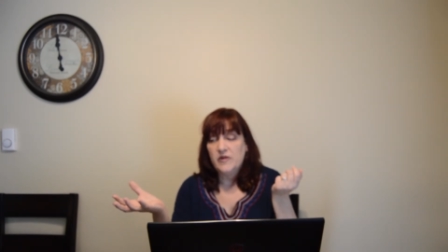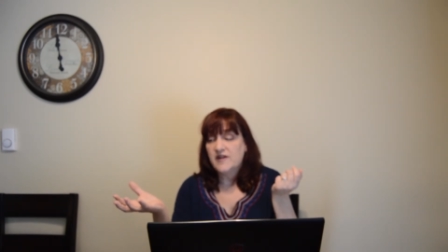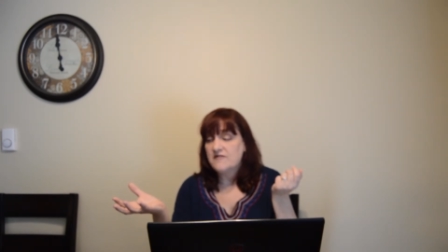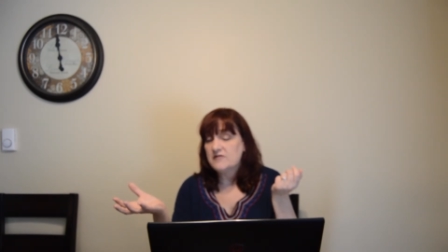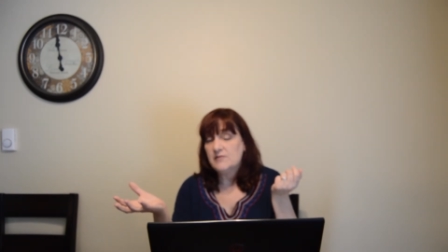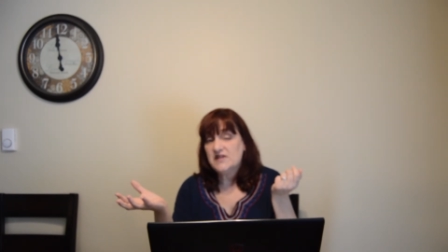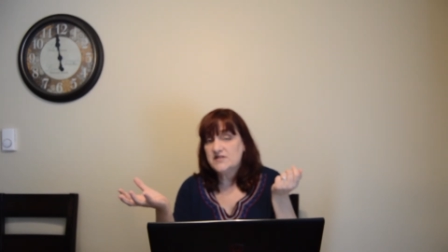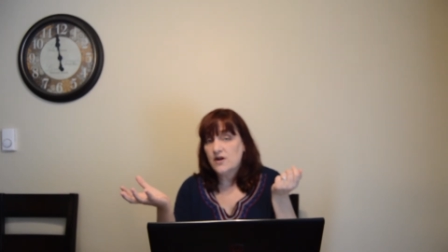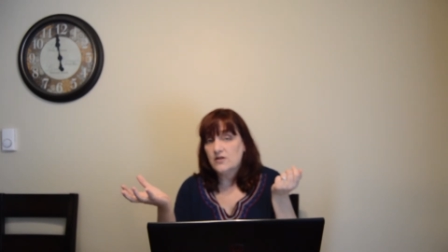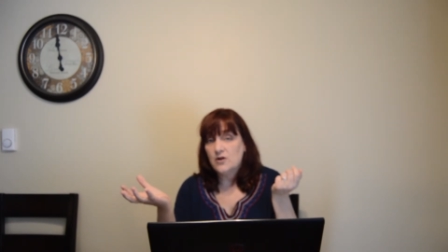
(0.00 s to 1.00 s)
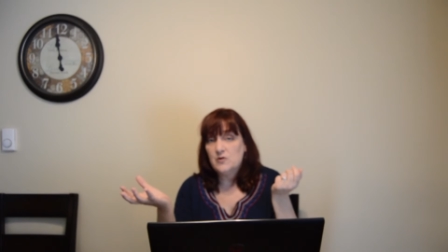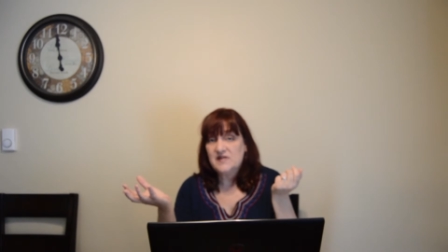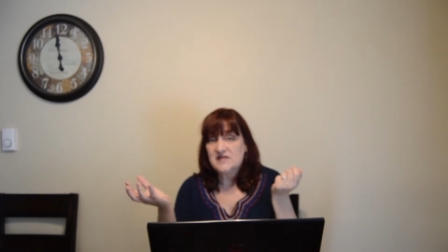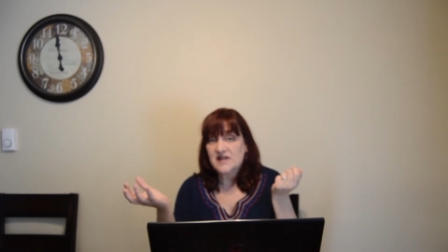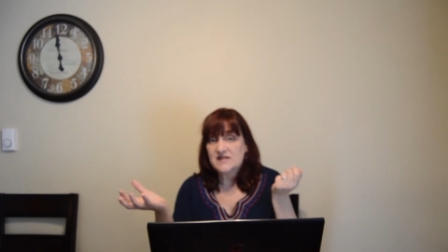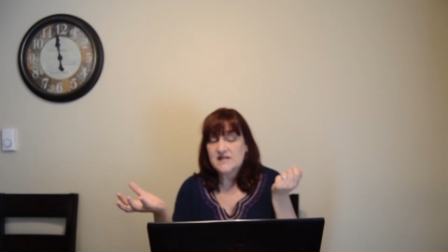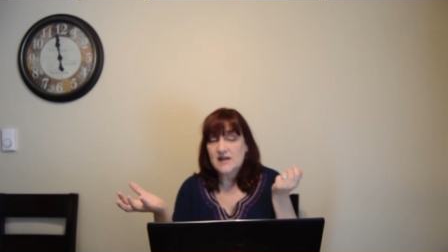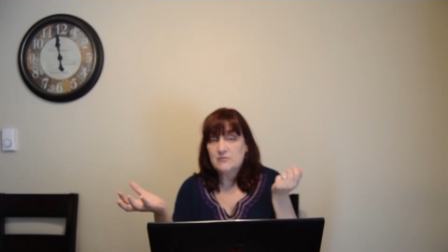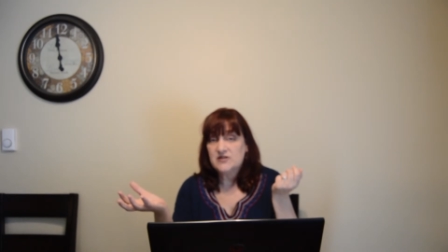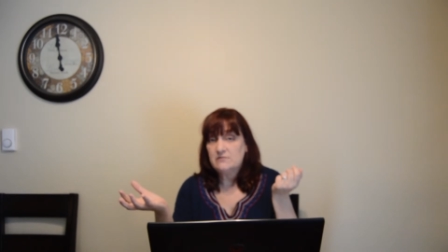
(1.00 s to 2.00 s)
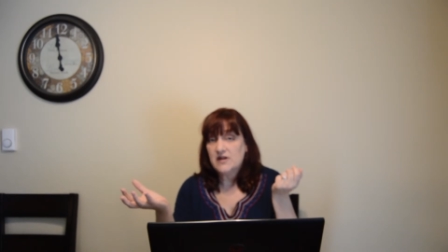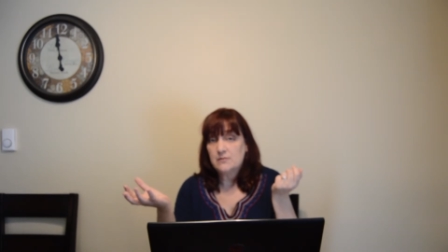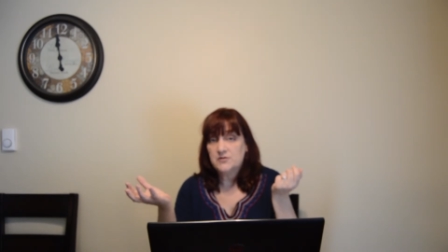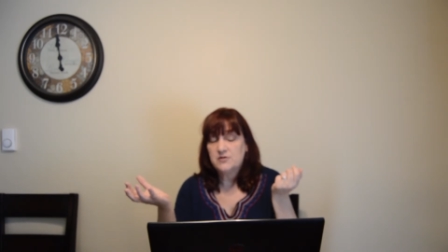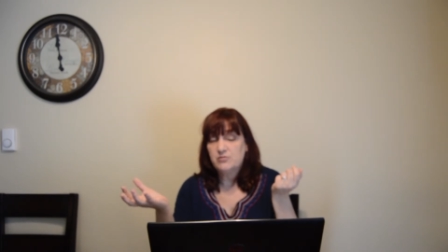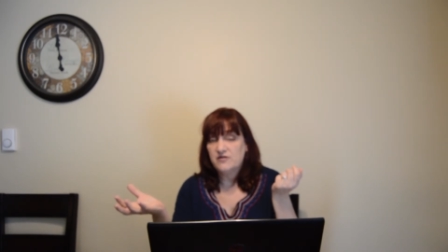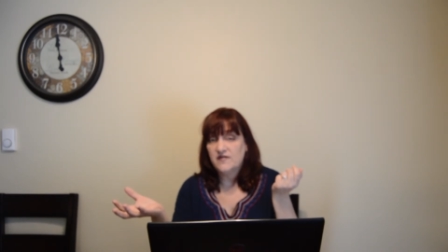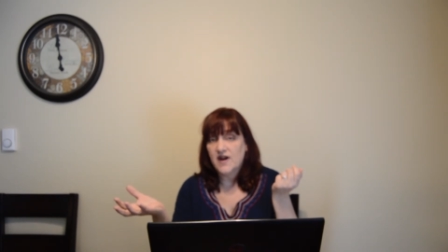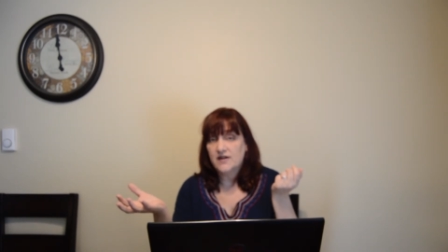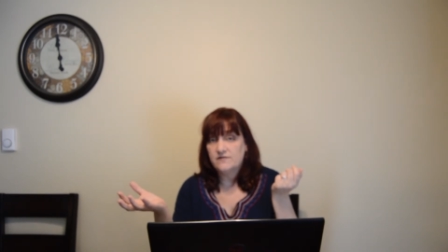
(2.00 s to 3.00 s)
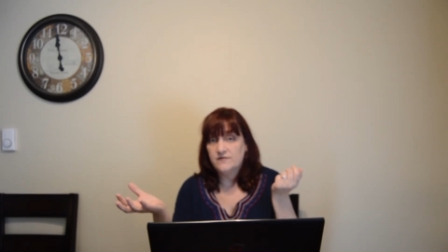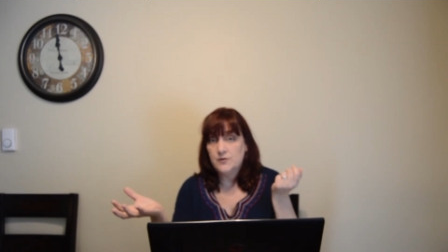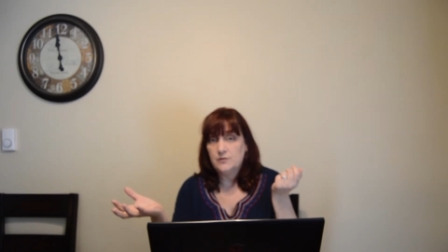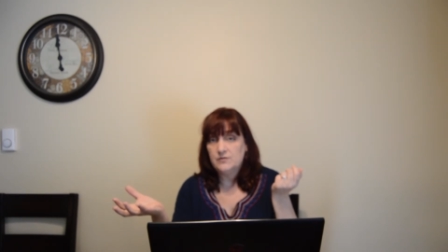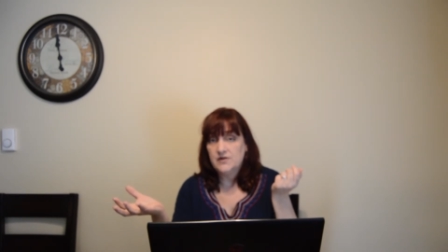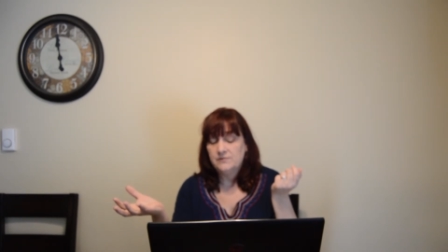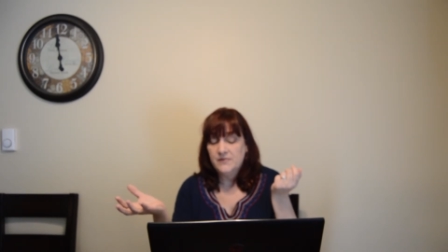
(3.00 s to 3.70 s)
The governments aren't always that stable to be able to provide food.